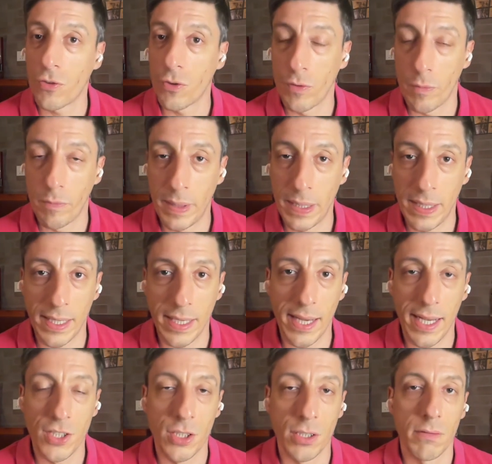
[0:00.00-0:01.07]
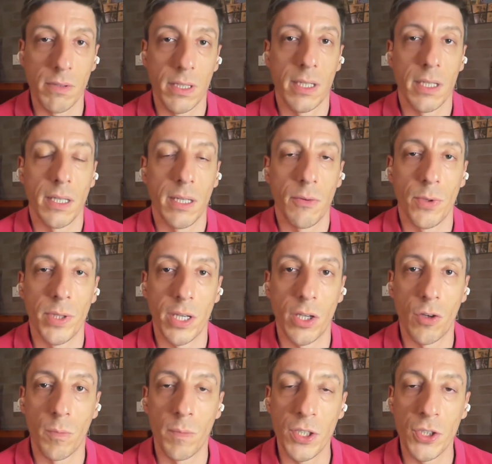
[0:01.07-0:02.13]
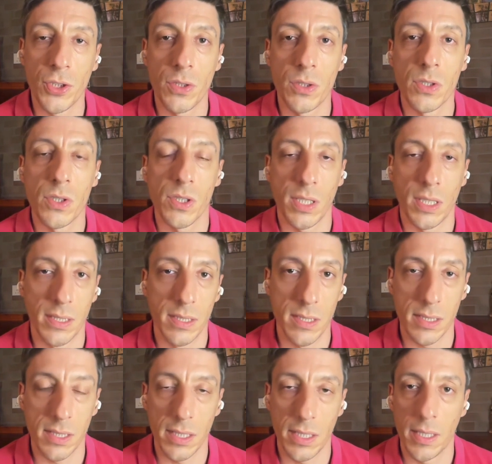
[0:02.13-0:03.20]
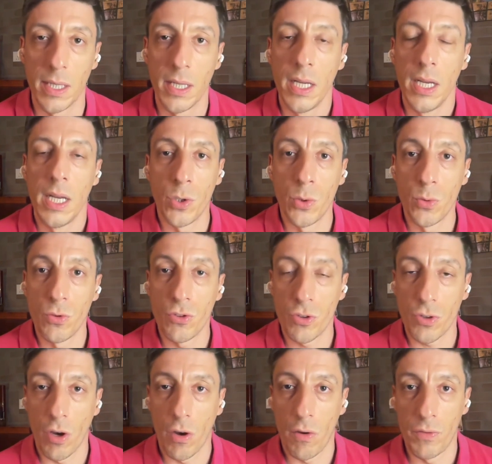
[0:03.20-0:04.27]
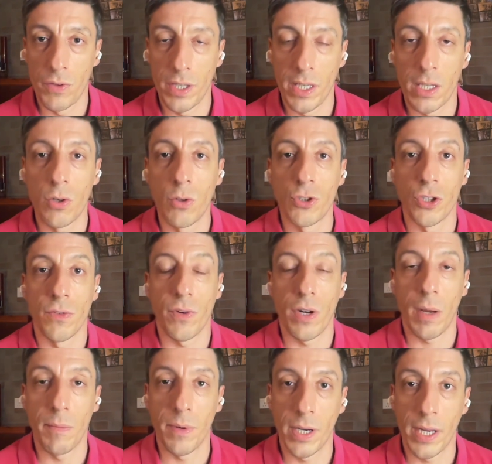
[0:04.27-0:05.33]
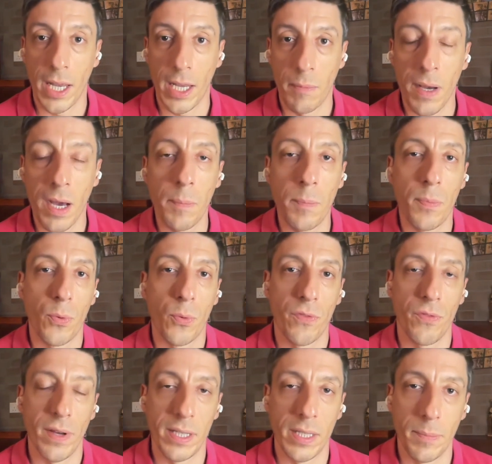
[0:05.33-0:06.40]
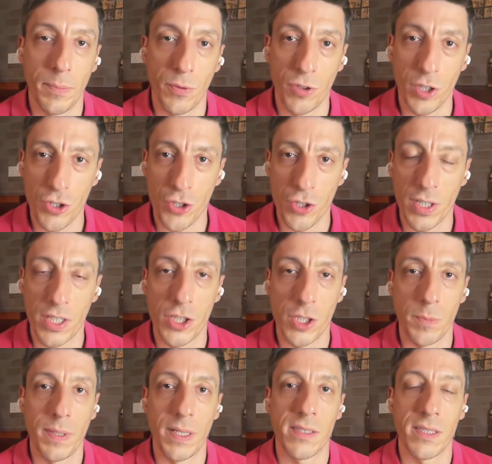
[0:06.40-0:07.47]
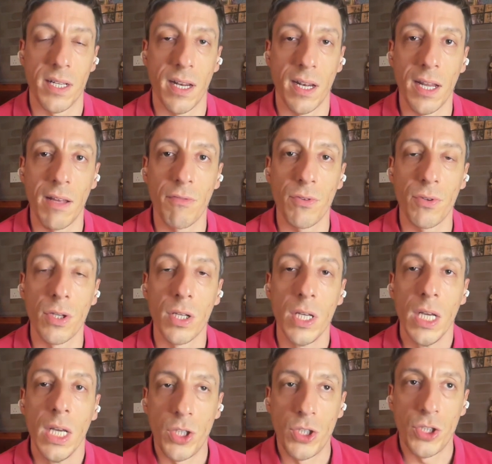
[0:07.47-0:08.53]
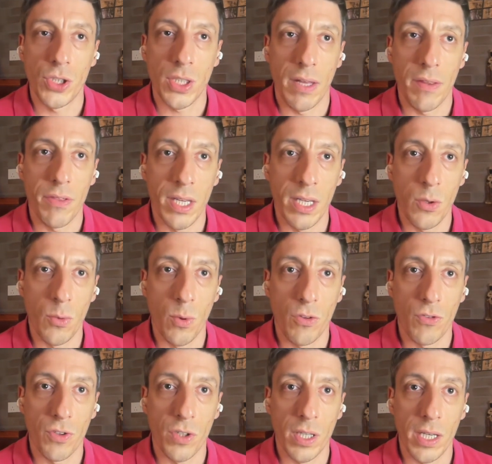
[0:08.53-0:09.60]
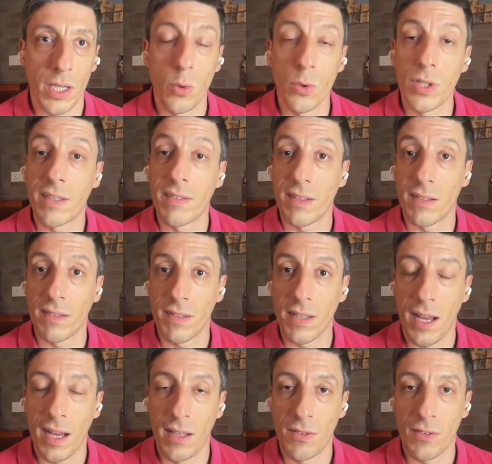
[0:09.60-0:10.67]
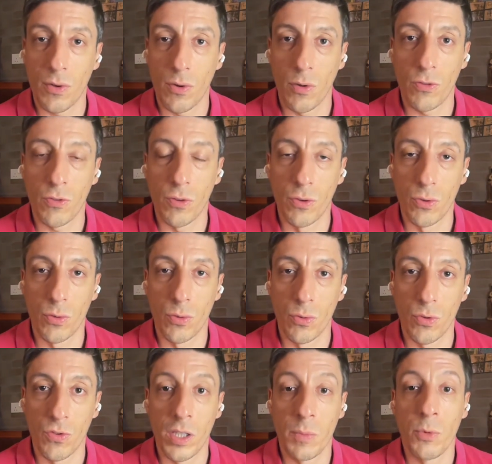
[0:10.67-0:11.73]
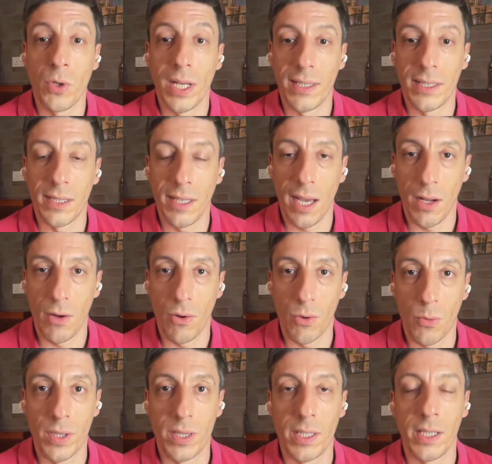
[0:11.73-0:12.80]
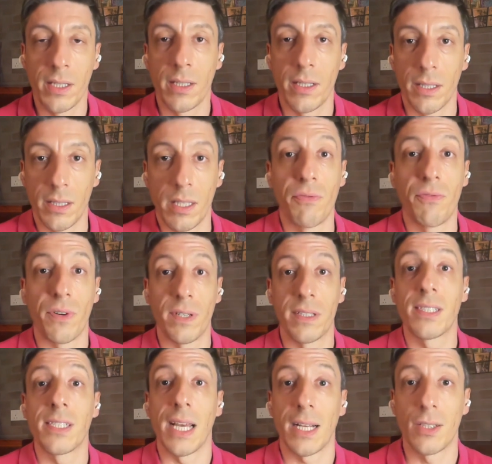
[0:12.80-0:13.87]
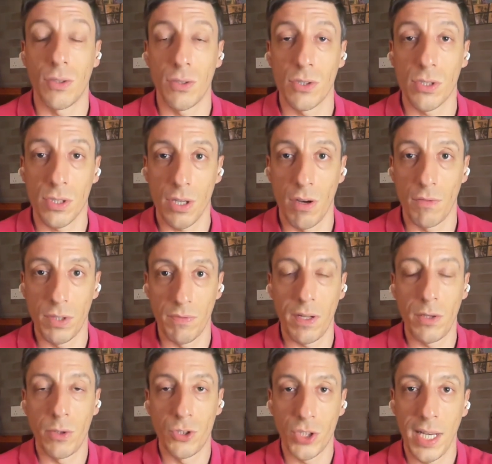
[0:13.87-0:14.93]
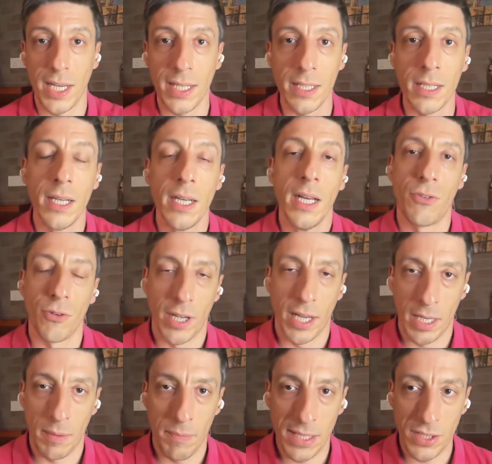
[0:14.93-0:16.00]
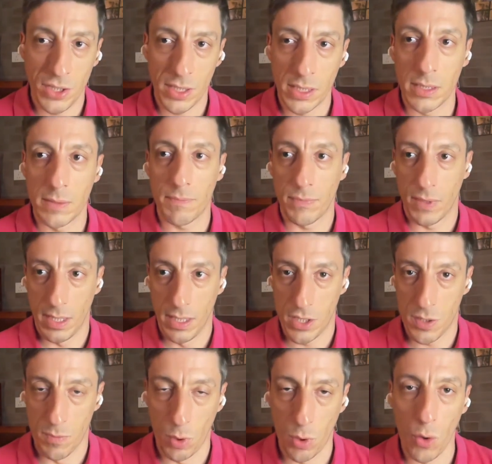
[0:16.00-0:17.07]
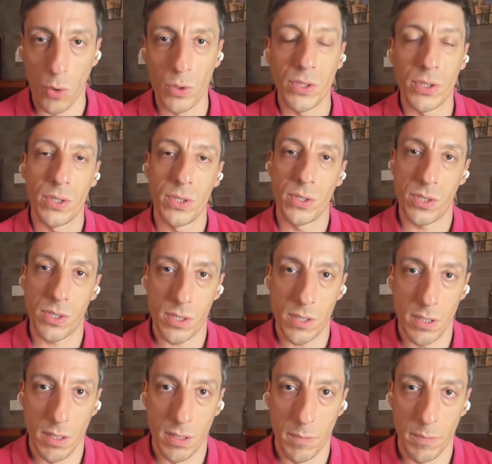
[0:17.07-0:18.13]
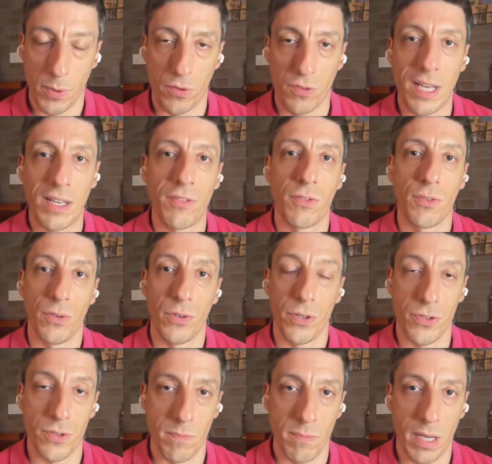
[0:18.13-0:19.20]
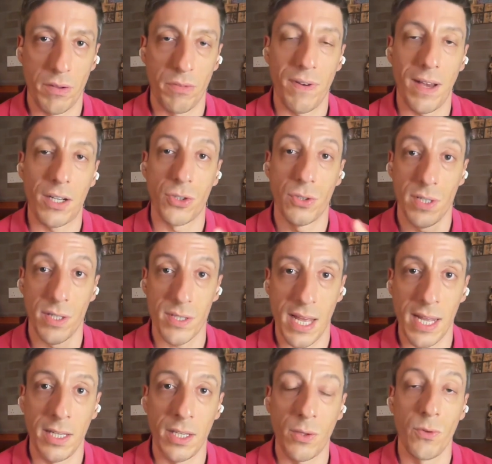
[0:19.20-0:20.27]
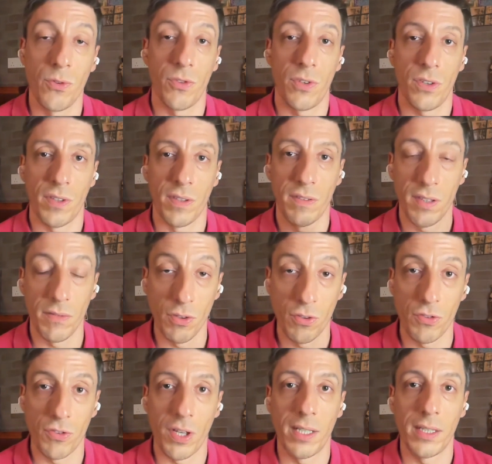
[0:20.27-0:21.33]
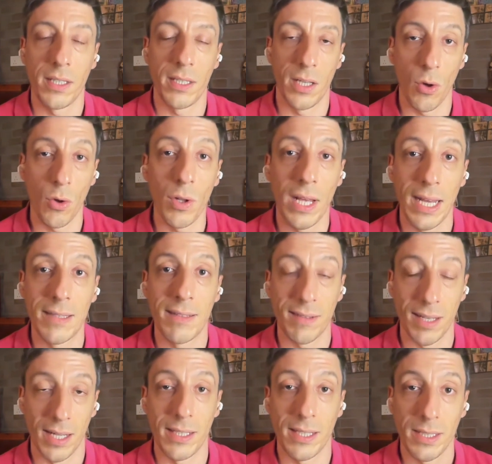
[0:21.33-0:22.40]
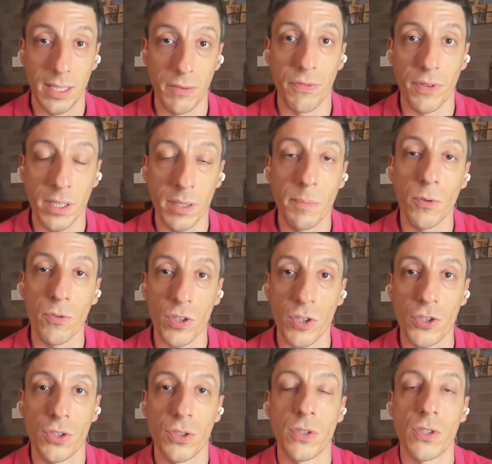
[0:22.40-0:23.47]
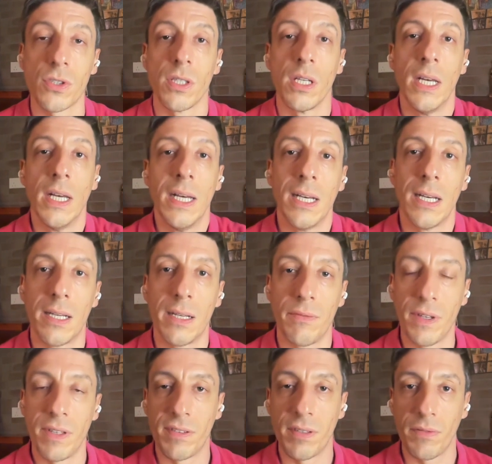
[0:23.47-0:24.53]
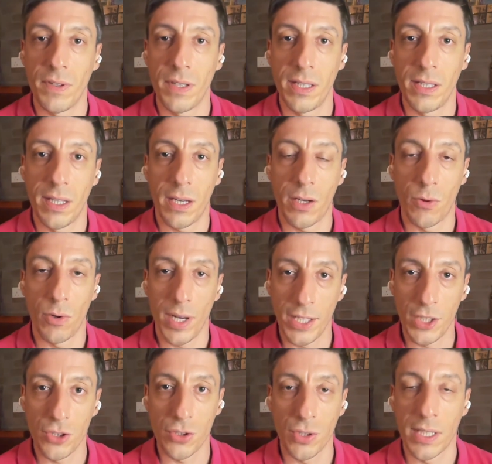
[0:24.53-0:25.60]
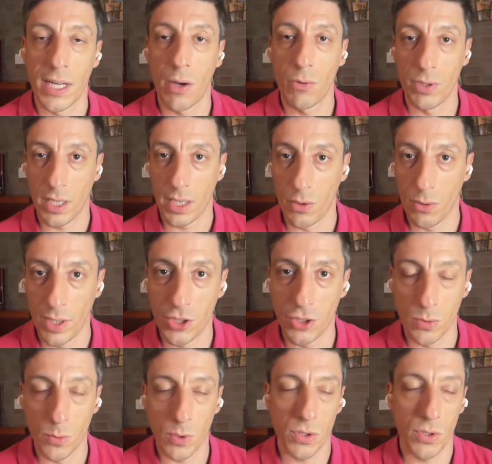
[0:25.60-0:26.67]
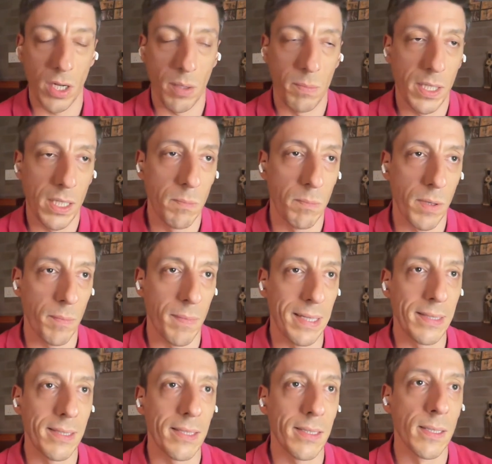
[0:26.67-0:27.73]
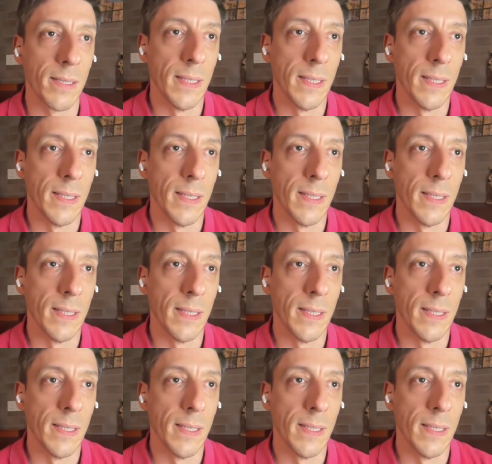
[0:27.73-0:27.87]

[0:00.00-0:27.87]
So we've been engaging with the Commission since the news of the inclusion of rubber came up. We've had a position at GPSNR level, which I think was a good exercise also to stimulate the dialogue within different sectors of the value chain. As you can imagine, smallholders, processors, manufacturers, end users, and civil society, they all had slightly different positions vis-a-vis the regulation and how the regulation was going to be implemented.